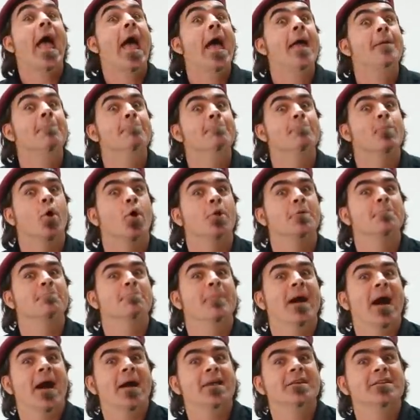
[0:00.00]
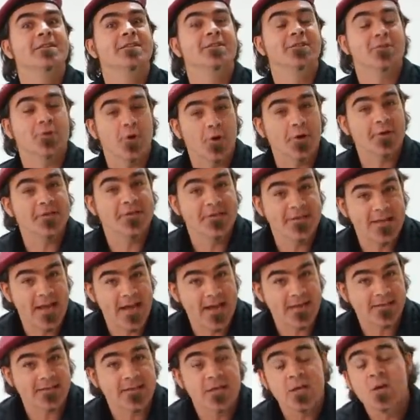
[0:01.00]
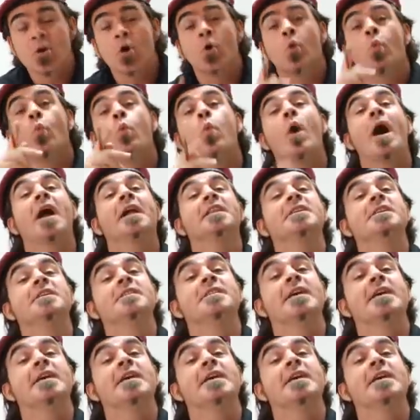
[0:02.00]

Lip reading: at montmarte.net, while you're